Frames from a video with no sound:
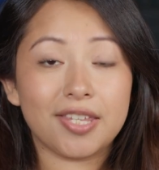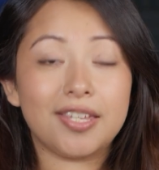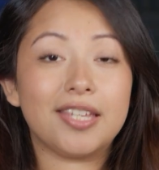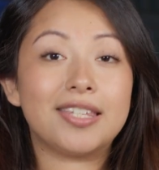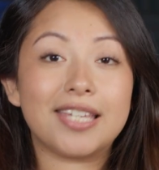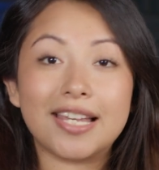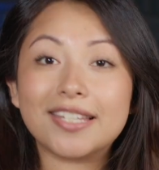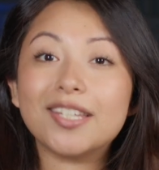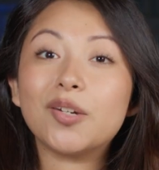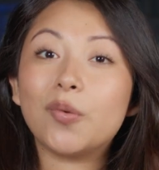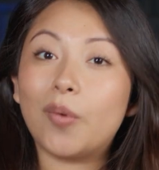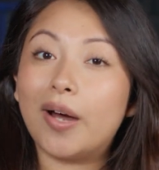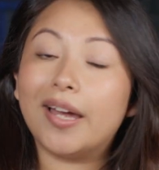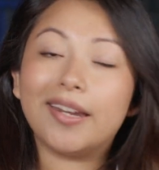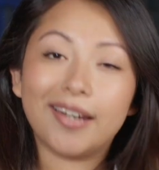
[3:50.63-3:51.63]
they tested
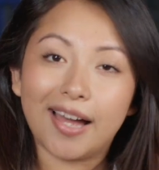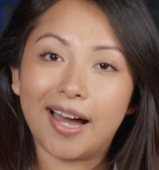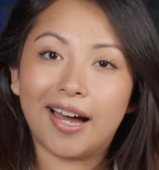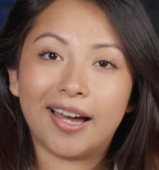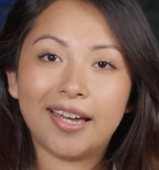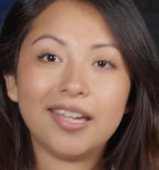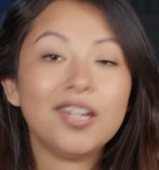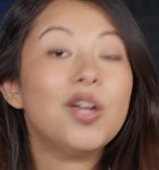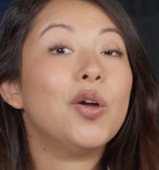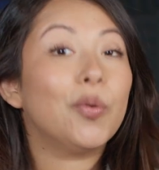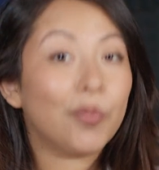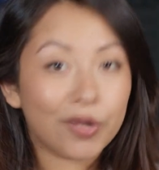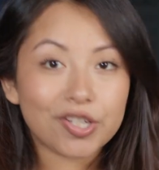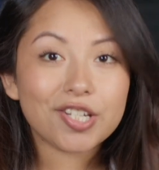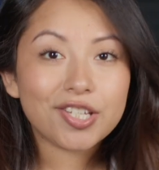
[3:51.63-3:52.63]
quite high,
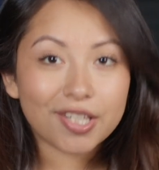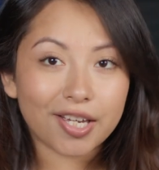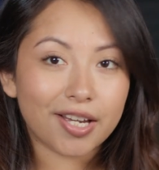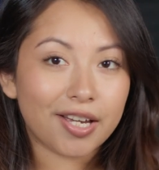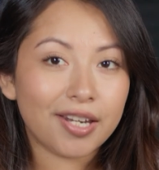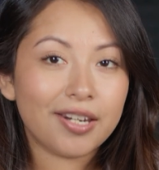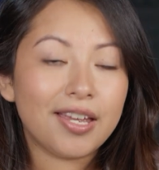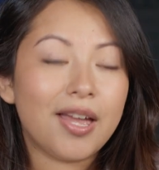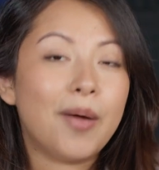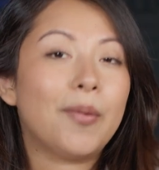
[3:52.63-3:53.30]
which is good,